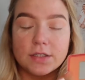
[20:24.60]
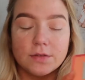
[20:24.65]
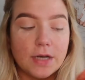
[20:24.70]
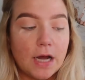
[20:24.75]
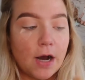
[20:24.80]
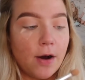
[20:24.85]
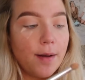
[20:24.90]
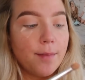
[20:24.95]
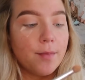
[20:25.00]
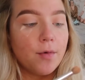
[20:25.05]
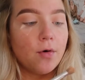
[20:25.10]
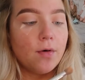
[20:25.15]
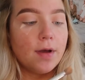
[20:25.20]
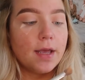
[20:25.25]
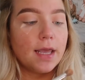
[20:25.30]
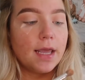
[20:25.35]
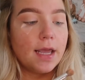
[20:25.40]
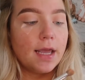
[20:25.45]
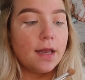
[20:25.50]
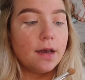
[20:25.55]
so now I'm
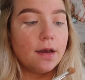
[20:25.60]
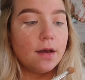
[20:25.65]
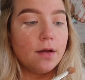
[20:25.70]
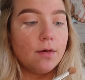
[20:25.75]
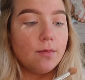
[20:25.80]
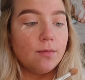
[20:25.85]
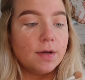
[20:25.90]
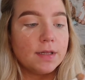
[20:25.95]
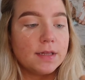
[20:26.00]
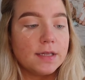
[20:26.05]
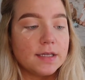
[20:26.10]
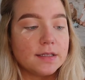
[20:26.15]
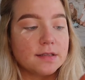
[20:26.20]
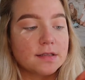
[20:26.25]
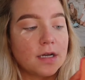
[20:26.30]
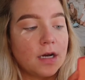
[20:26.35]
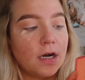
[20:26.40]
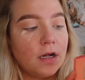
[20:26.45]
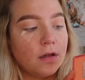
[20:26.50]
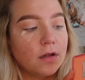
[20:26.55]
going in with
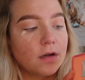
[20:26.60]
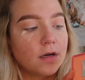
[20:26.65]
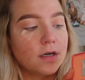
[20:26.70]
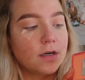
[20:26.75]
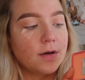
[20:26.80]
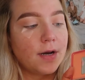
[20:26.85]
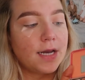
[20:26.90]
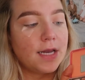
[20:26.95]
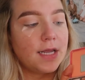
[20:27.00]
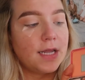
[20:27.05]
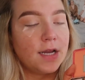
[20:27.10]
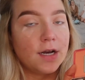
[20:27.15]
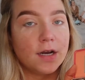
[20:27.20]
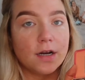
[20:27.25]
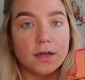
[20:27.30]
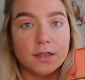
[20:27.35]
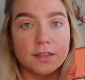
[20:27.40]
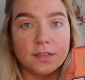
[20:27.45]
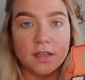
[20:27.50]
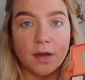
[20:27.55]
this color right
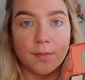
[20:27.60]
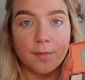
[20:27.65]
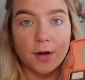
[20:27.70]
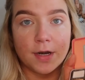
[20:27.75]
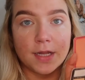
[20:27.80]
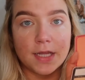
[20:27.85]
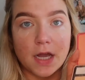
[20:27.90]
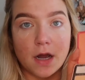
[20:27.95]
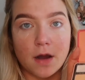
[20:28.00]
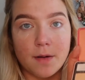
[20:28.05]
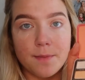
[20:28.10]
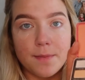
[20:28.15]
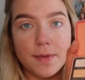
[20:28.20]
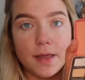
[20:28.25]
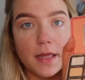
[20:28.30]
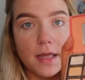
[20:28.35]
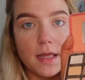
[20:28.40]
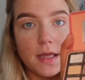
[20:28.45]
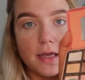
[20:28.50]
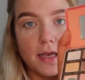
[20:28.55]
here, Summer
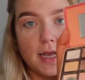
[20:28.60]
Yum.